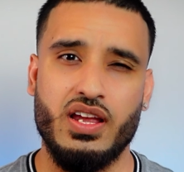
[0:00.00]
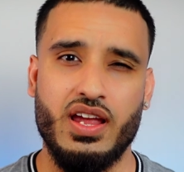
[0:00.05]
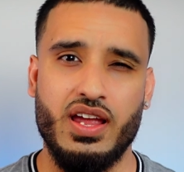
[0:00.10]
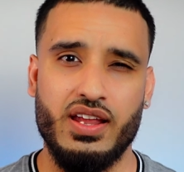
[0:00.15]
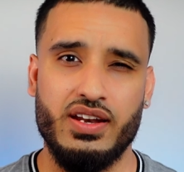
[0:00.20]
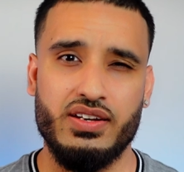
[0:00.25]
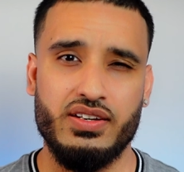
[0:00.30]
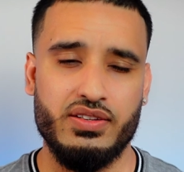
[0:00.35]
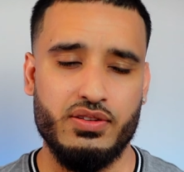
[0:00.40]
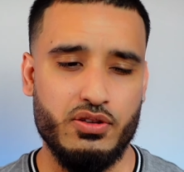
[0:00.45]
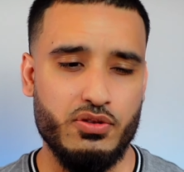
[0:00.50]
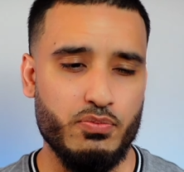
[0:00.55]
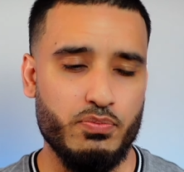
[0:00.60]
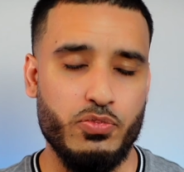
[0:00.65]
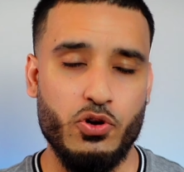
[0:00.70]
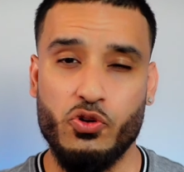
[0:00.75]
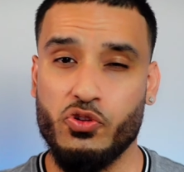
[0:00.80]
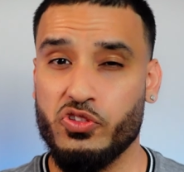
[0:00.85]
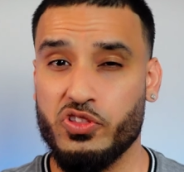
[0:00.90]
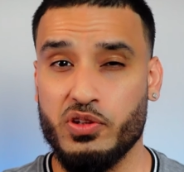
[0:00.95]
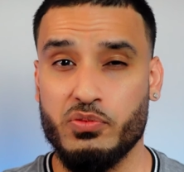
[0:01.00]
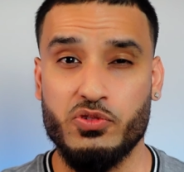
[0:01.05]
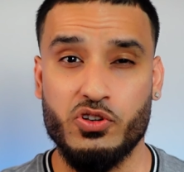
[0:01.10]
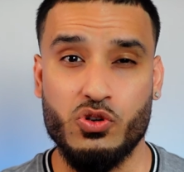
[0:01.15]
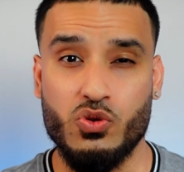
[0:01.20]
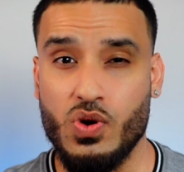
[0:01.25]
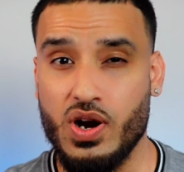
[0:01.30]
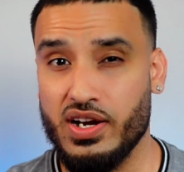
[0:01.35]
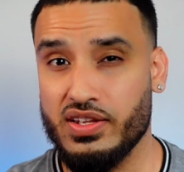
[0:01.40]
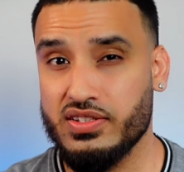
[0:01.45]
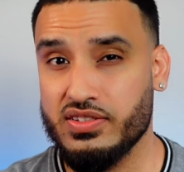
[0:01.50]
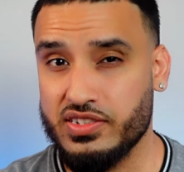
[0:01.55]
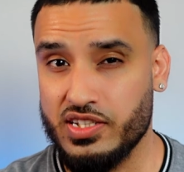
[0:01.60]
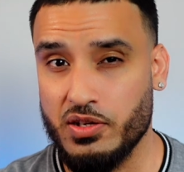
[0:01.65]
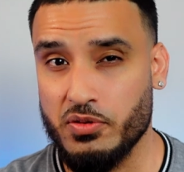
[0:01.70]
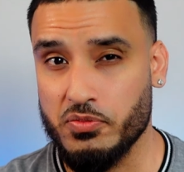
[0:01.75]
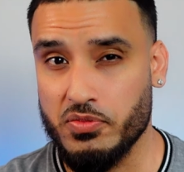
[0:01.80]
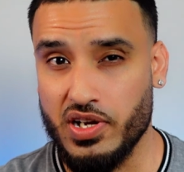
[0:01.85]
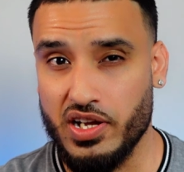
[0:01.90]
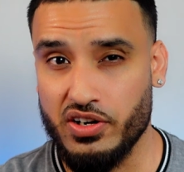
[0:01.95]
and both of them require the
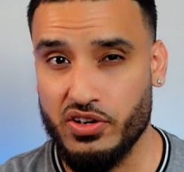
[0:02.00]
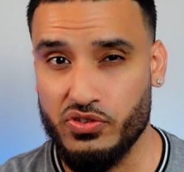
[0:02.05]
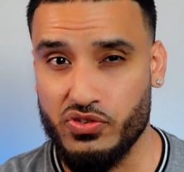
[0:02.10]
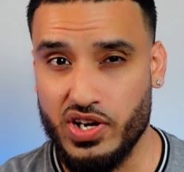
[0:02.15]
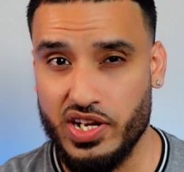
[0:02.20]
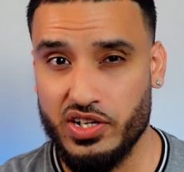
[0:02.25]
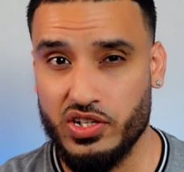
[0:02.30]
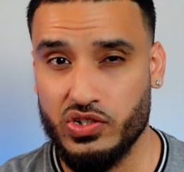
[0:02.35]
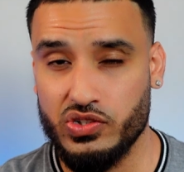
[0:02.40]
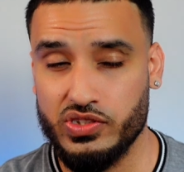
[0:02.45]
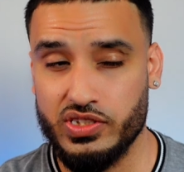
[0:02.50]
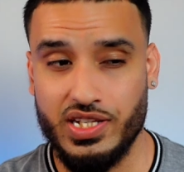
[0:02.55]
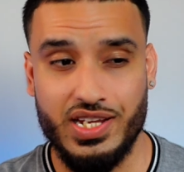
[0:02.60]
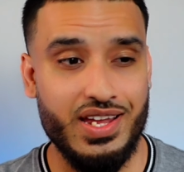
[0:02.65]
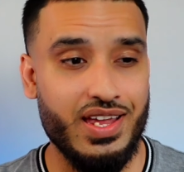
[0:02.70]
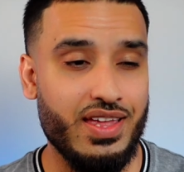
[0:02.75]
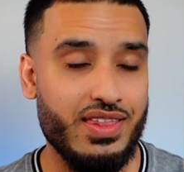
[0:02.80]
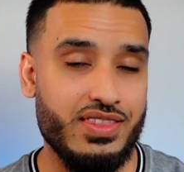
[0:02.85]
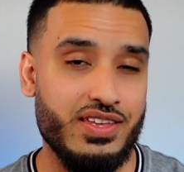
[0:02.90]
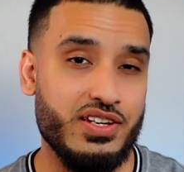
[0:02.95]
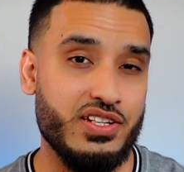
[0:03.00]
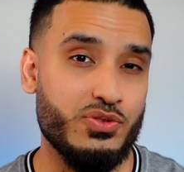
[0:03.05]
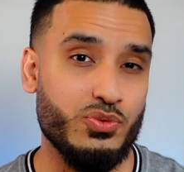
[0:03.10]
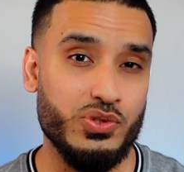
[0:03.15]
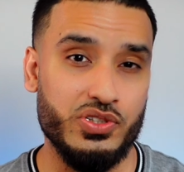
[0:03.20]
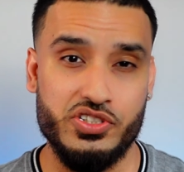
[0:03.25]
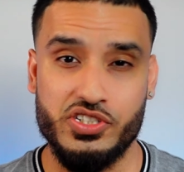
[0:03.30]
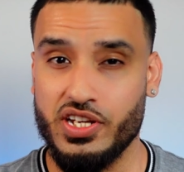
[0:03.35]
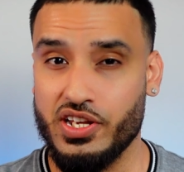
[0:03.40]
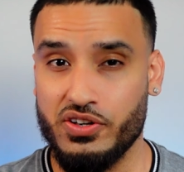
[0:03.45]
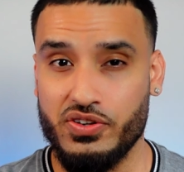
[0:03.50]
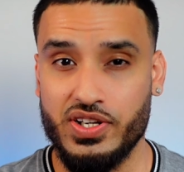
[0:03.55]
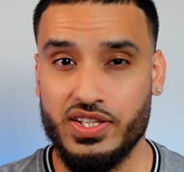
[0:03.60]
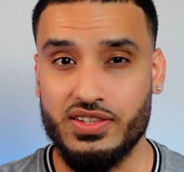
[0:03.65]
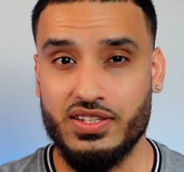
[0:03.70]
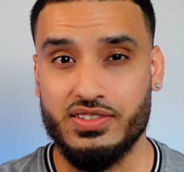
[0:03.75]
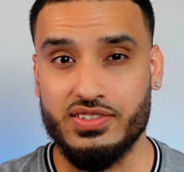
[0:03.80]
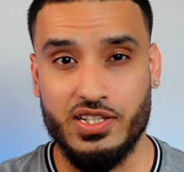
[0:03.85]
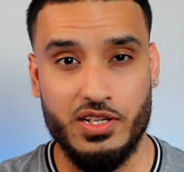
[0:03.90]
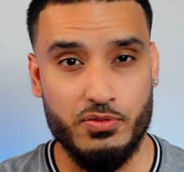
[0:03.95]
same amount of rentals and they will
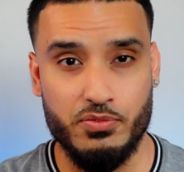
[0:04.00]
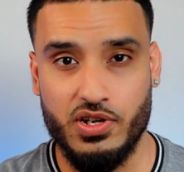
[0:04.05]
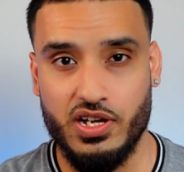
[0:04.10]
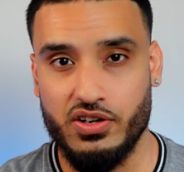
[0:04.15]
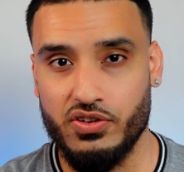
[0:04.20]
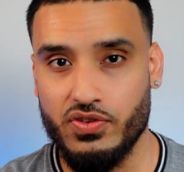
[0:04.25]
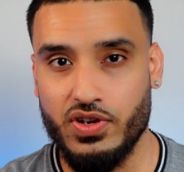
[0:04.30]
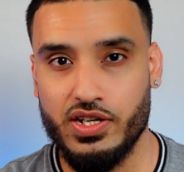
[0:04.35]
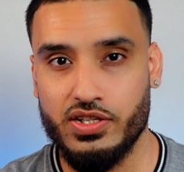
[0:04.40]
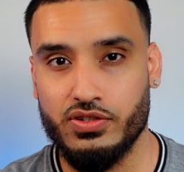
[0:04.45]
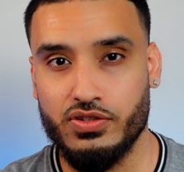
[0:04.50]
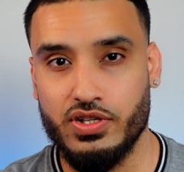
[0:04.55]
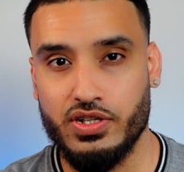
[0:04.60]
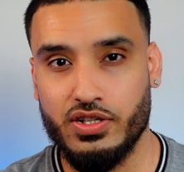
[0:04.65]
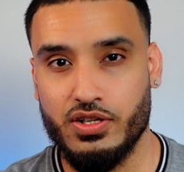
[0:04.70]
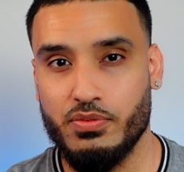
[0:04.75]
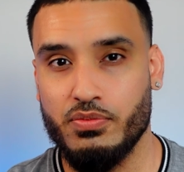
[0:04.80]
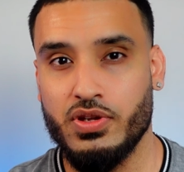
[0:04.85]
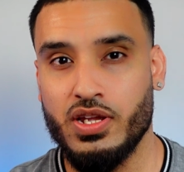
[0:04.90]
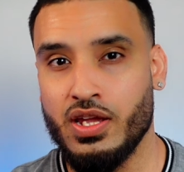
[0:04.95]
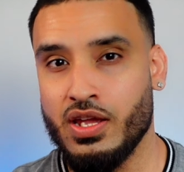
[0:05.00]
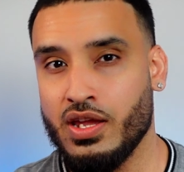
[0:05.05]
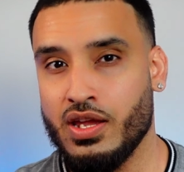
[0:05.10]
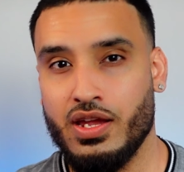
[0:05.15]
generate the same amount of rental income,